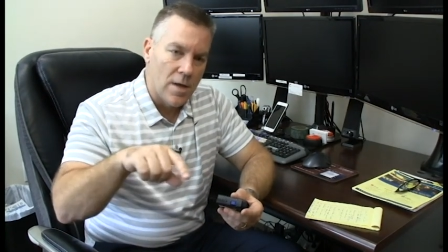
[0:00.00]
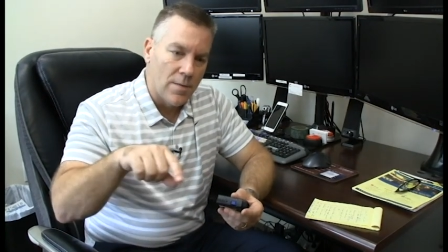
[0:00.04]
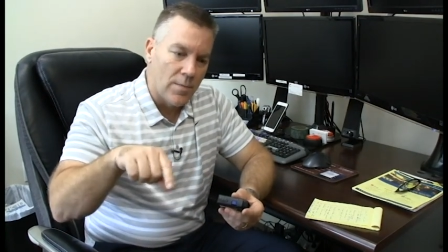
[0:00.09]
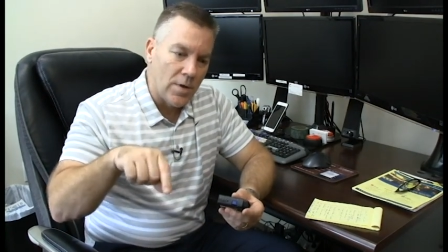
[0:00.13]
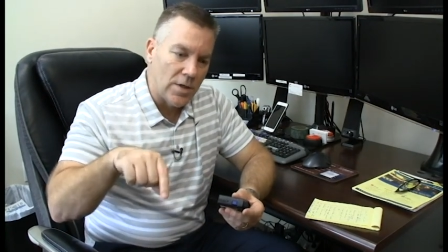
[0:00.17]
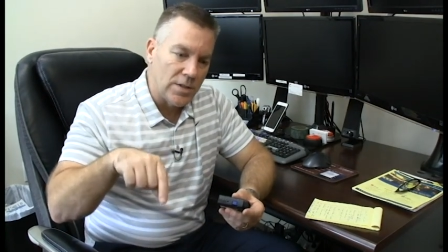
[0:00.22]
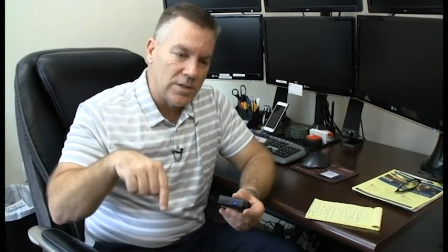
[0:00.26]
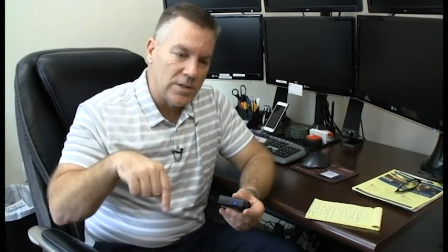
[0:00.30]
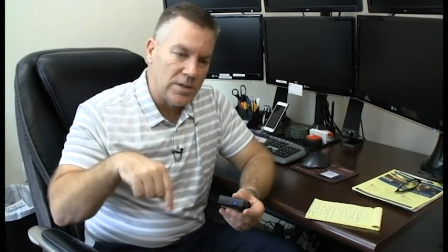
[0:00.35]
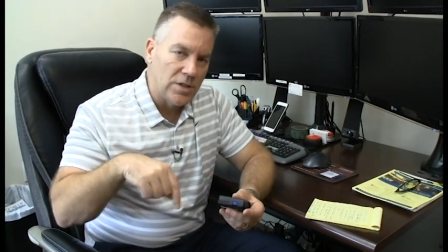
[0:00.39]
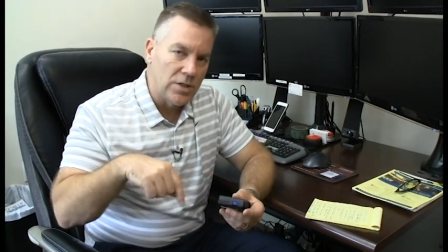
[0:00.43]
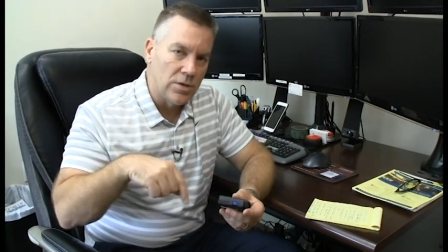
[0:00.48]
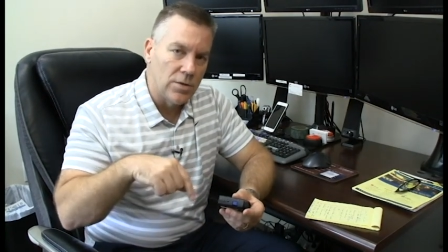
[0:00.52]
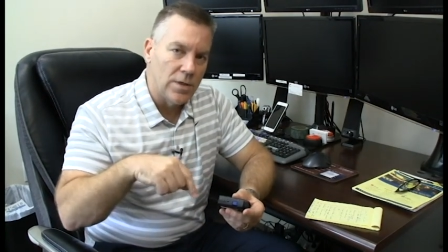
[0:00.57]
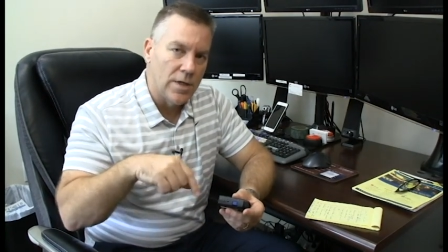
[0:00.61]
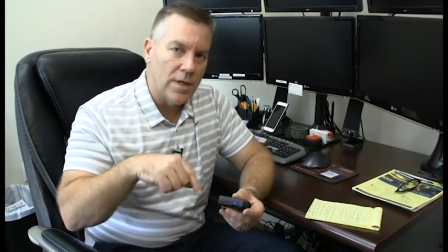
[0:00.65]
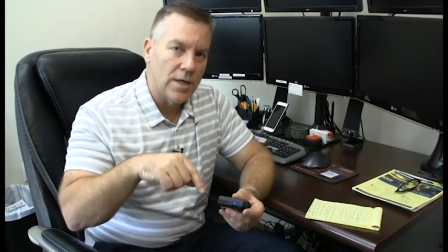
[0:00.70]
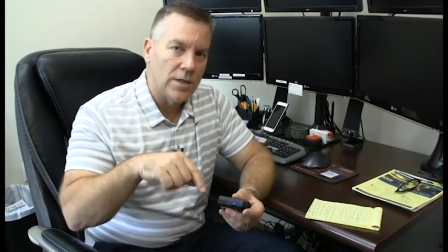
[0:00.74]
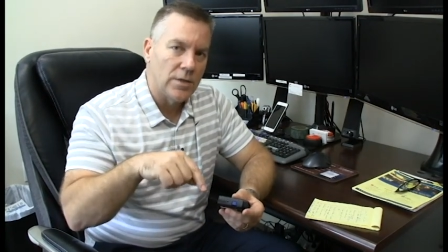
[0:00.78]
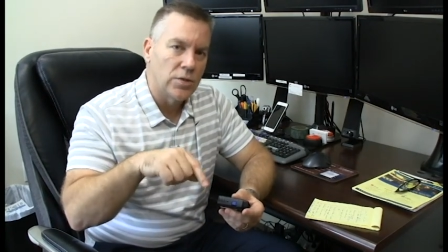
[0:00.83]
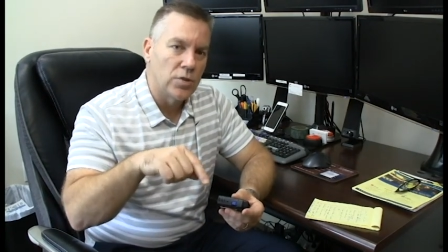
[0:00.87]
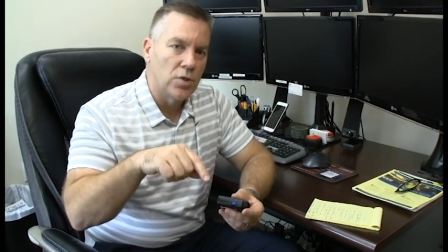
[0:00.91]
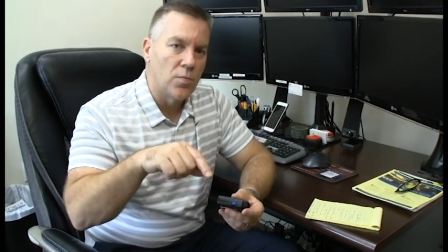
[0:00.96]
but still
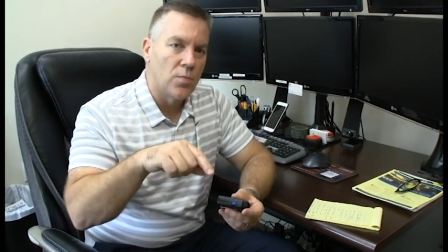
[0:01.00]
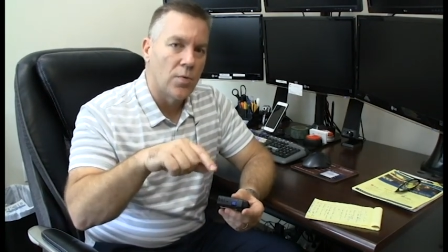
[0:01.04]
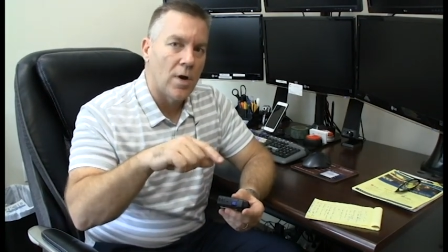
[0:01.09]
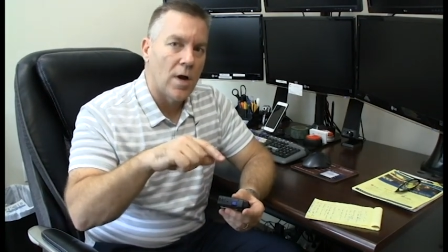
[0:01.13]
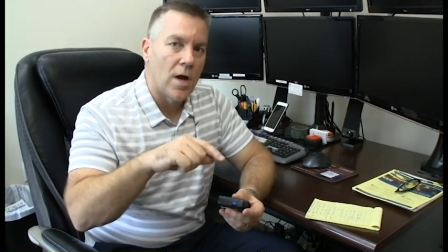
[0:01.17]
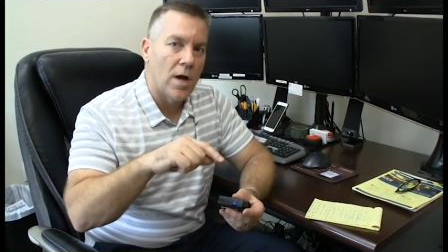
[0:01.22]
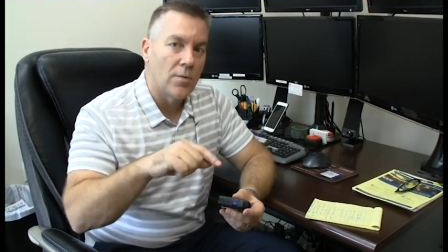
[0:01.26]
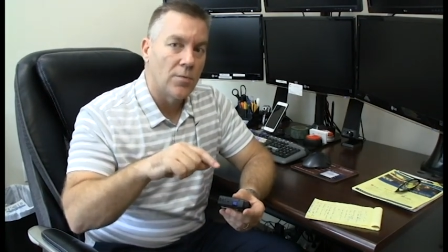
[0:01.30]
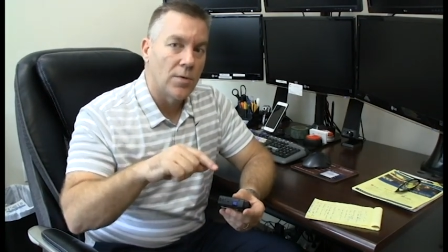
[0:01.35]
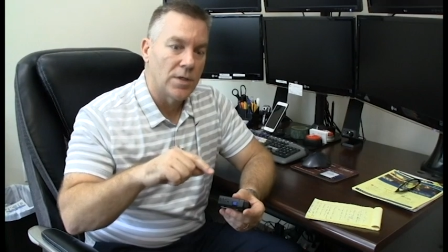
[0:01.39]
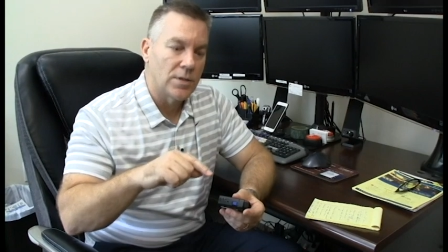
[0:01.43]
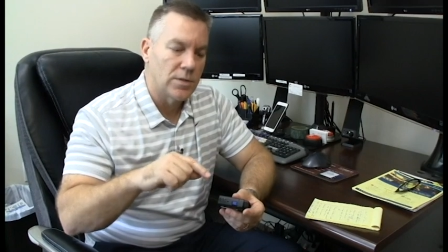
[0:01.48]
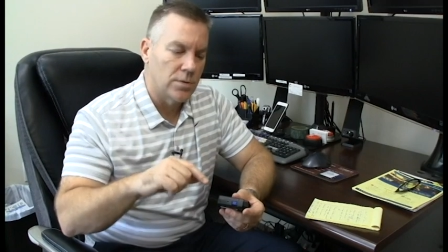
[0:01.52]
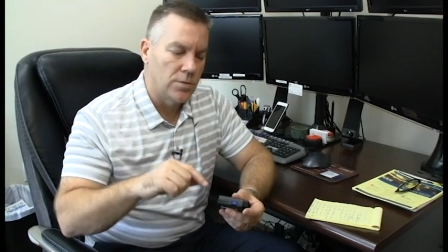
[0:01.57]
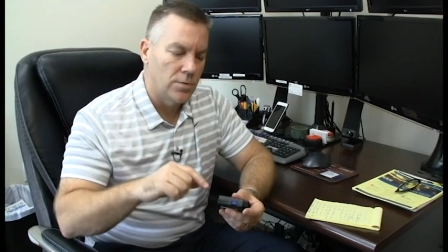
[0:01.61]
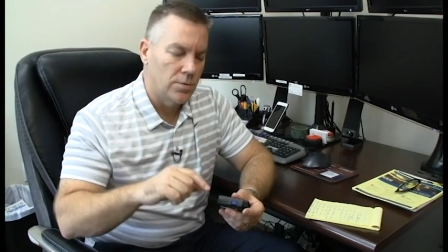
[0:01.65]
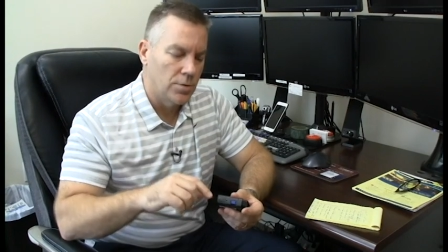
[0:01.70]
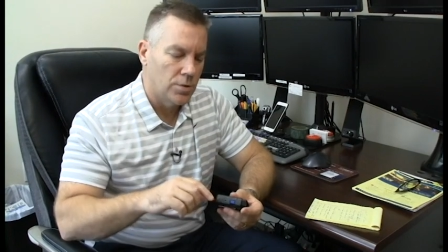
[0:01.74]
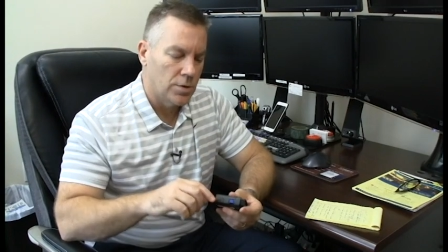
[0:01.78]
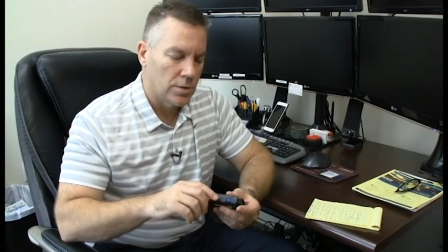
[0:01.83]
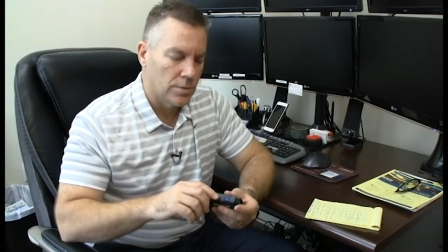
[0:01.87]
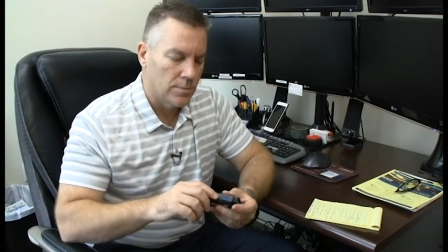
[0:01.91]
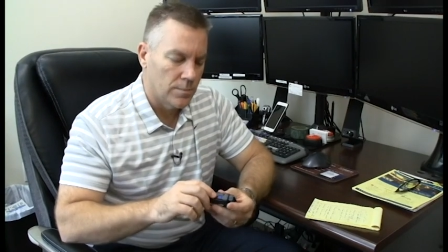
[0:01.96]
get super high
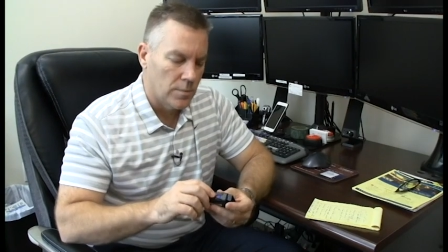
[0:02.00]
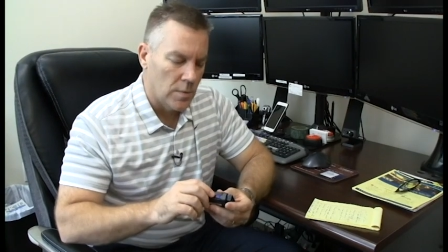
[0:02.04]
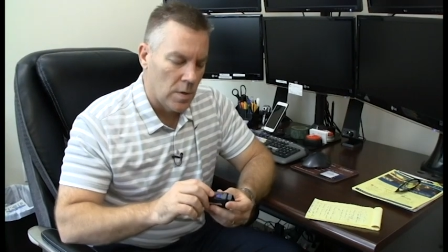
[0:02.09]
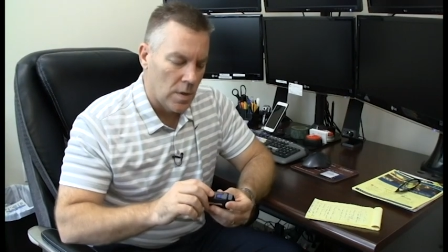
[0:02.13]
resolution.